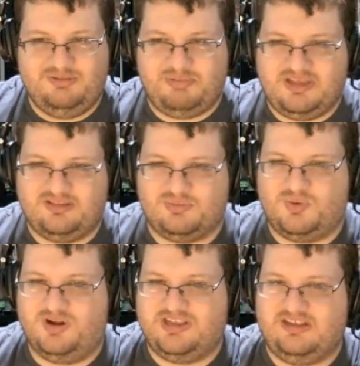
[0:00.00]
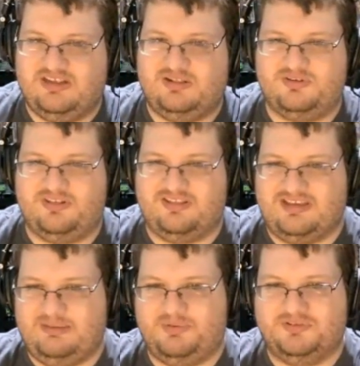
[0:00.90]
begins walking closer
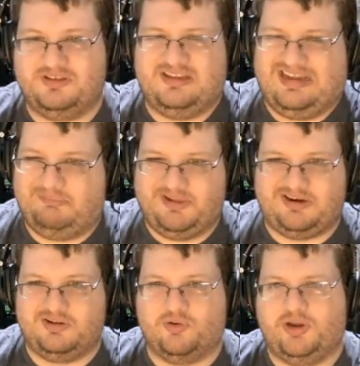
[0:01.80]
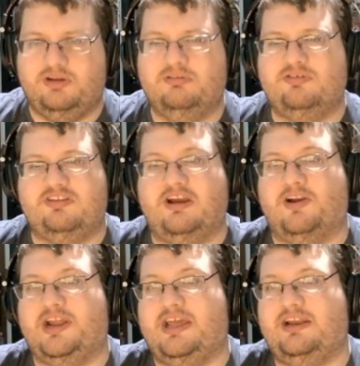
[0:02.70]
to the table. I'm not hungry,
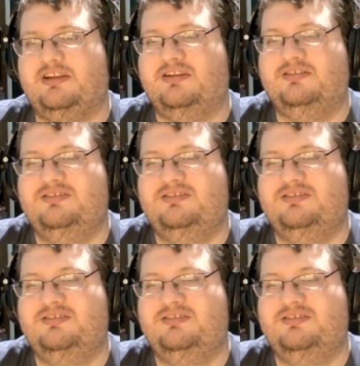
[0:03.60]
staring at it.